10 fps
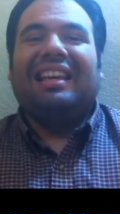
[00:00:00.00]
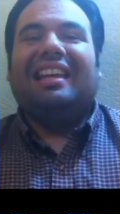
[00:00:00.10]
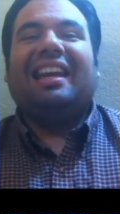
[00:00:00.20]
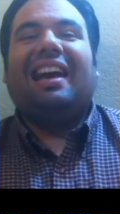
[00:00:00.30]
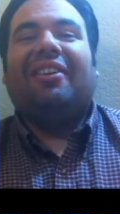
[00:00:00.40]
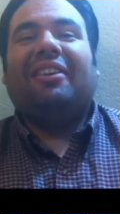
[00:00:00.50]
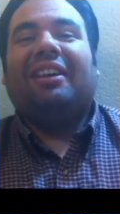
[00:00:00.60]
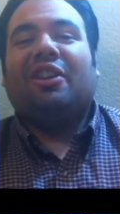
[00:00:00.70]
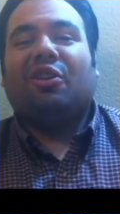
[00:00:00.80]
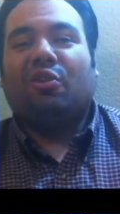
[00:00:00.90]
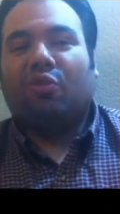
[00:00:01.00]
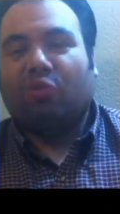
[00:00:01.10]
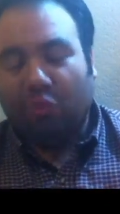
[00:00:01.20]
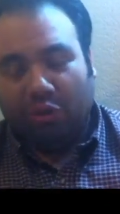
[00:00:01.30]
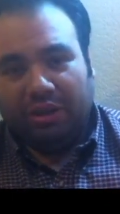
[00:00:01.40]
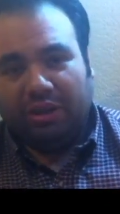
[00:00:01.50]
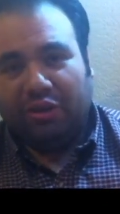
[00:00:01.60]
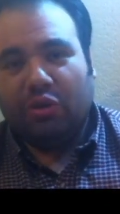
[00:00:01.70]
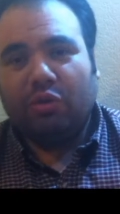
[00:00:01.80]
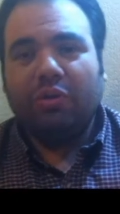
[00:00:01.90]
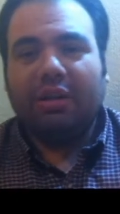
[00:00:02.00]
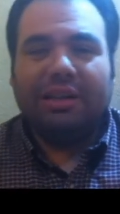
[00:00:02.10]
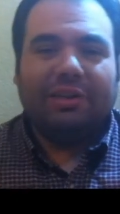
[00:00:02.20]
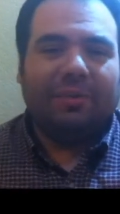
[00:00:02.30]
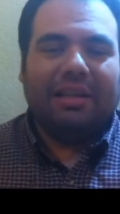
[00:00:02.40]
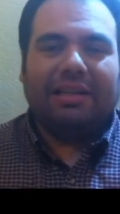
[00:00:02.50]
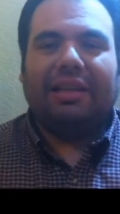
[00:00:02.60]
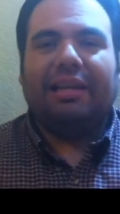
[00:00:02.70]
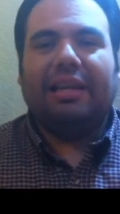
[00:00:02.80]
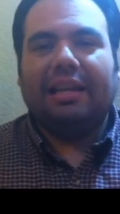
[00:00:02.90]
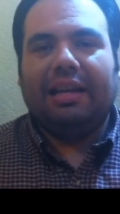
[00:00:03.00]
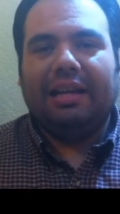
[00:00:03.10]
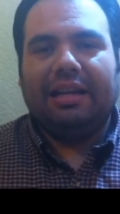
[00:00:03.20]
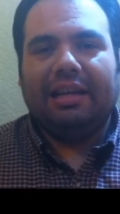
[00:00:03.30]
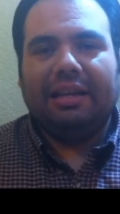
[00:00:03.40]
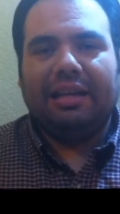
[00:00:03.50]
now, Groot. Groot is basically uh,